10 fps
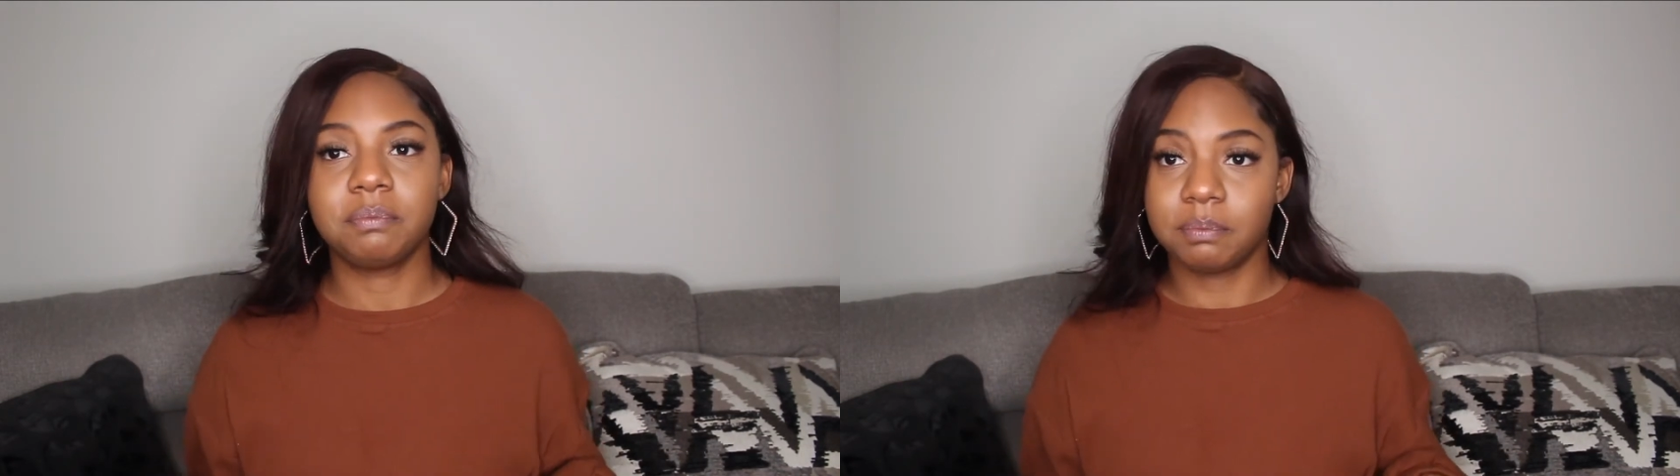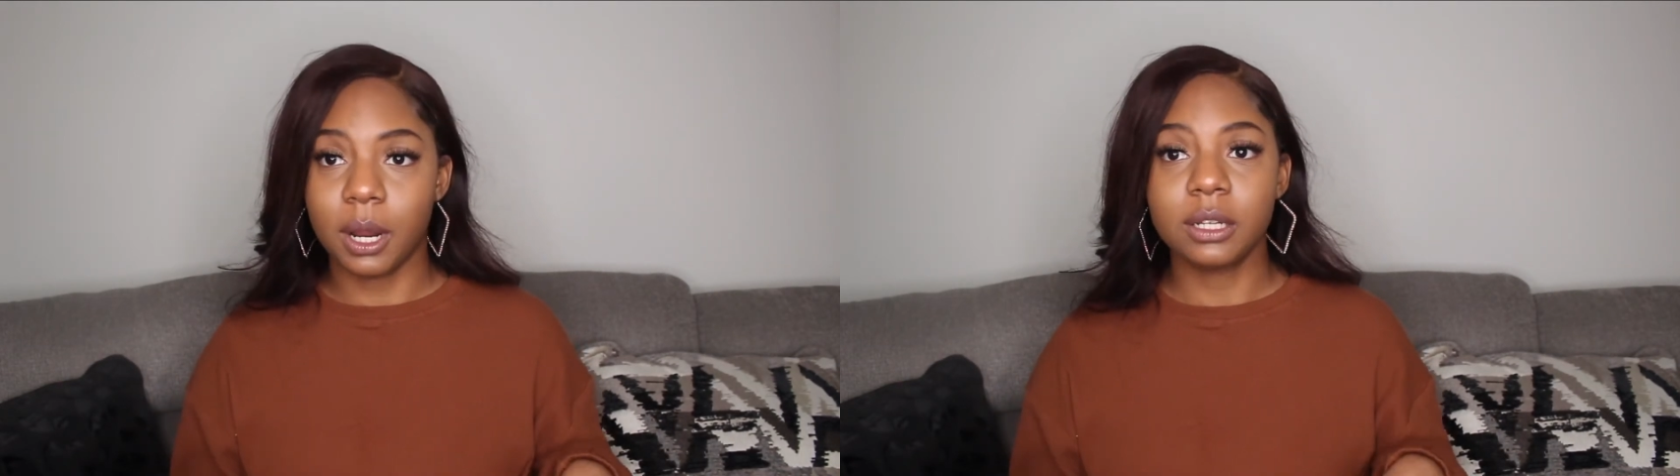
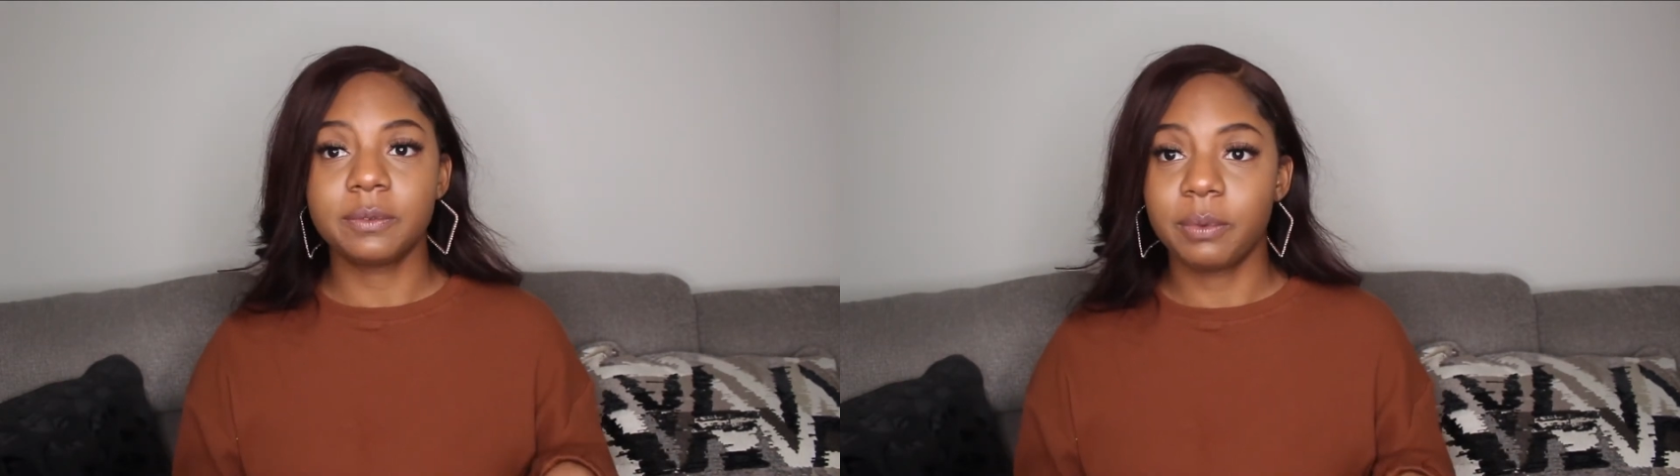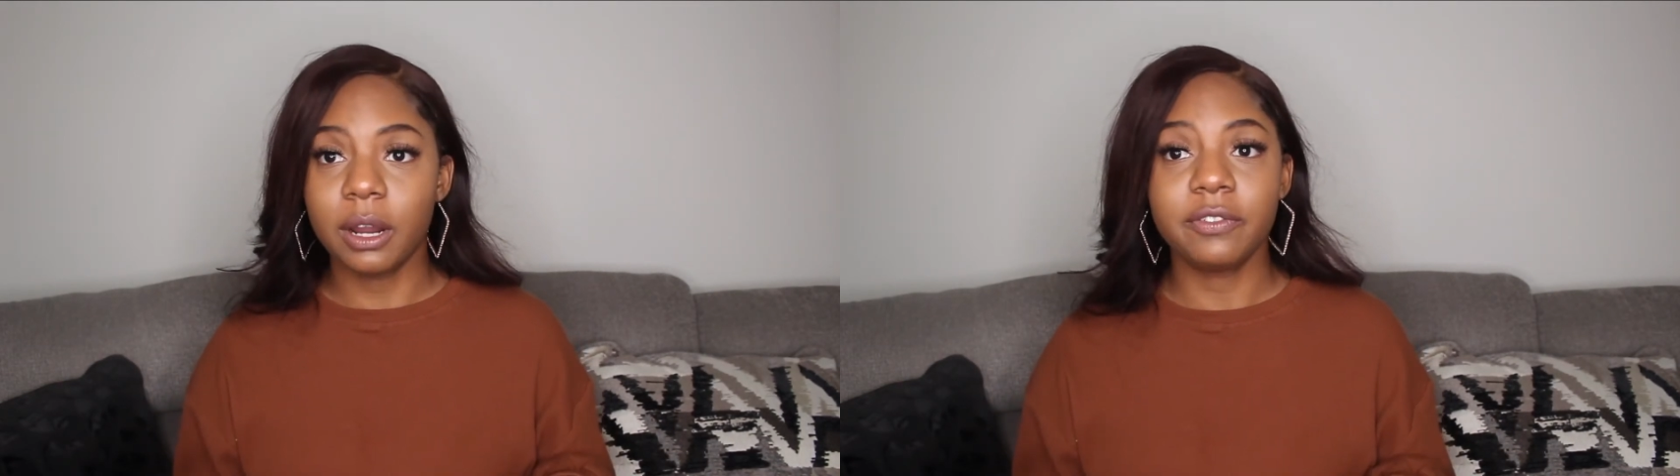
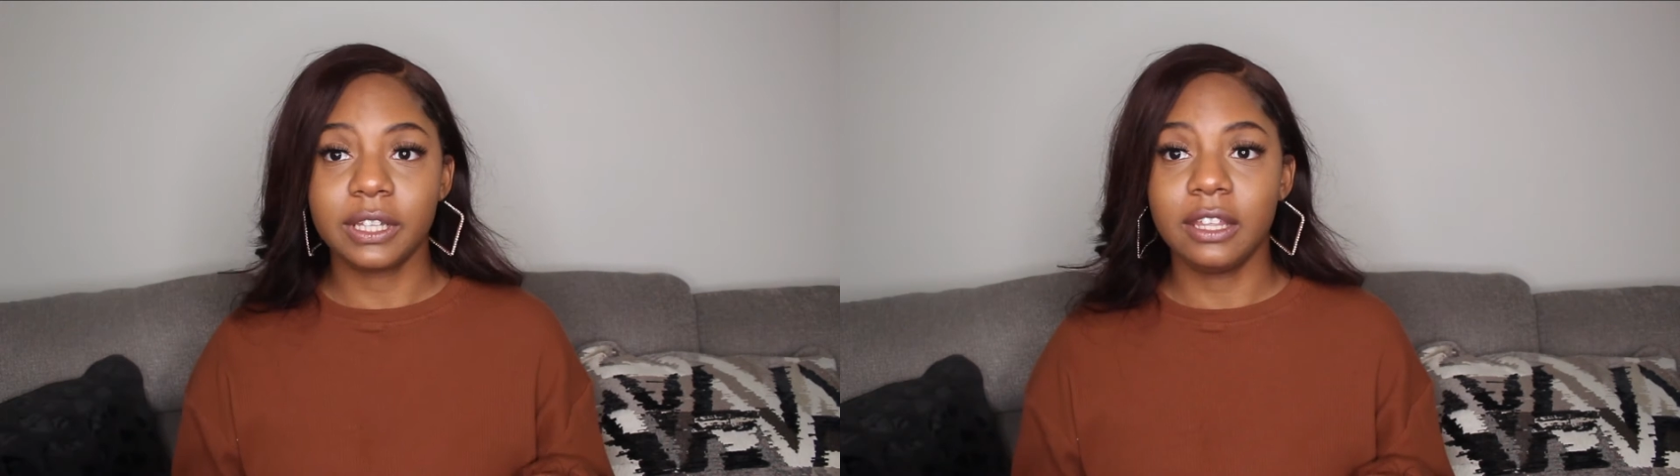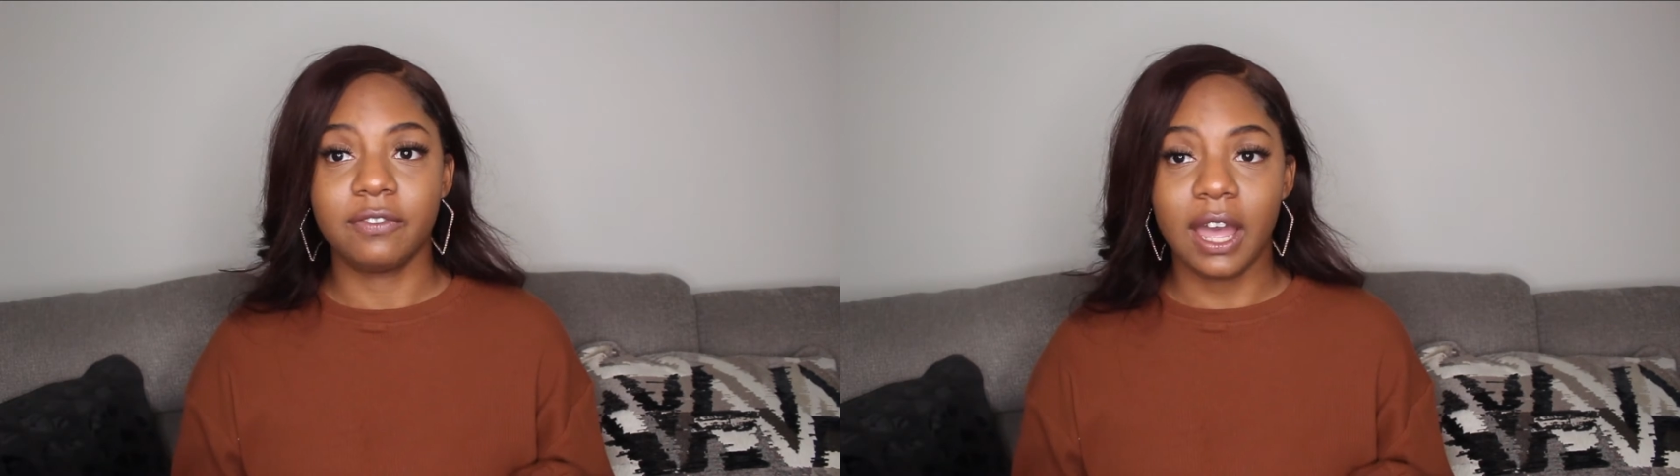
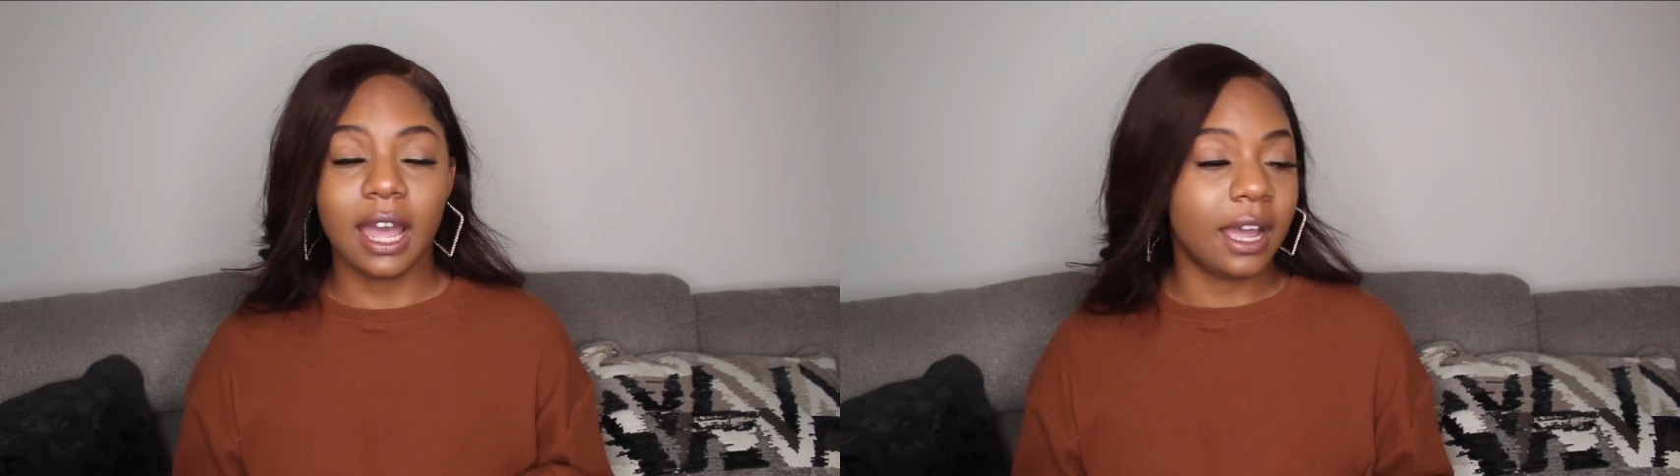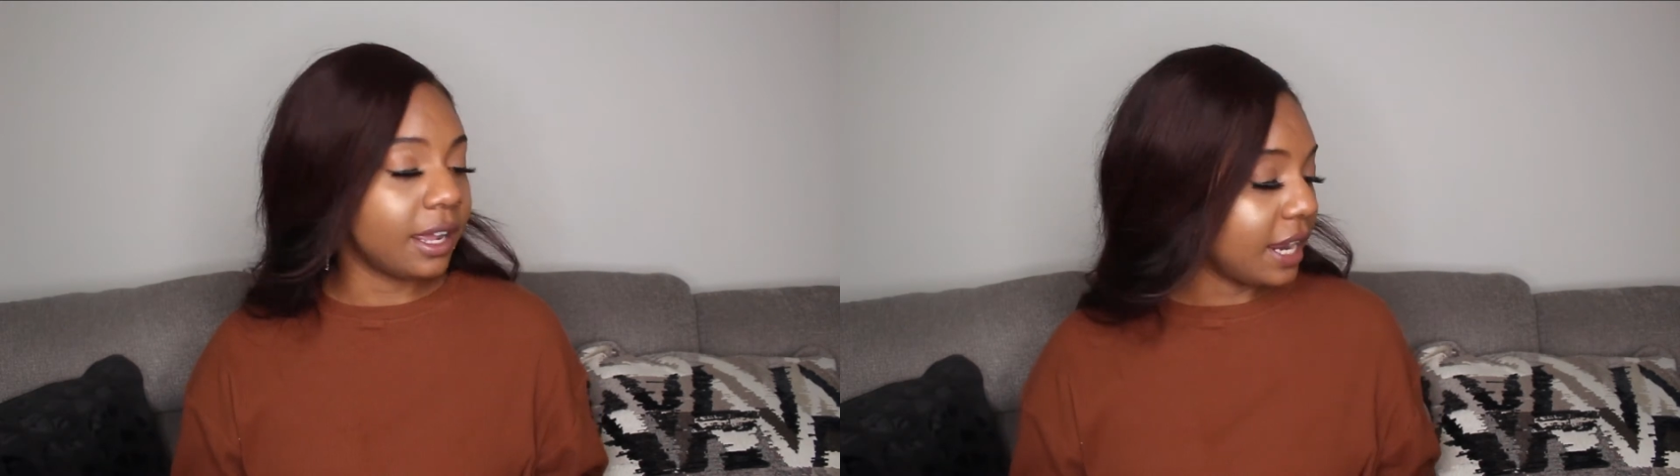perfectly
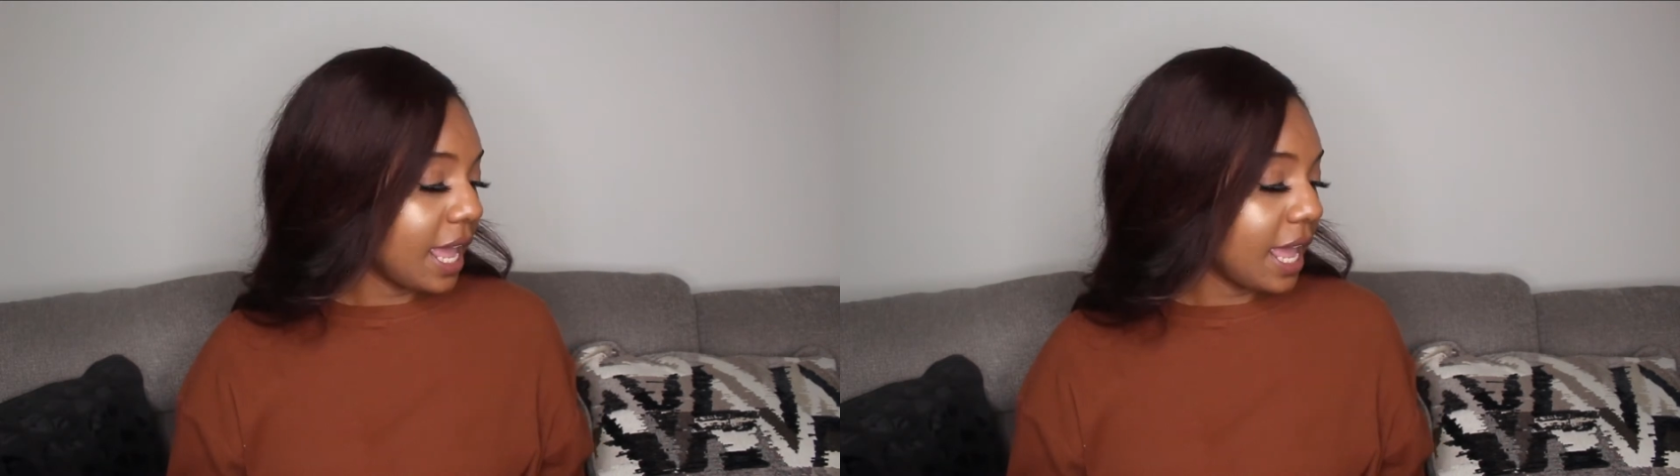fine,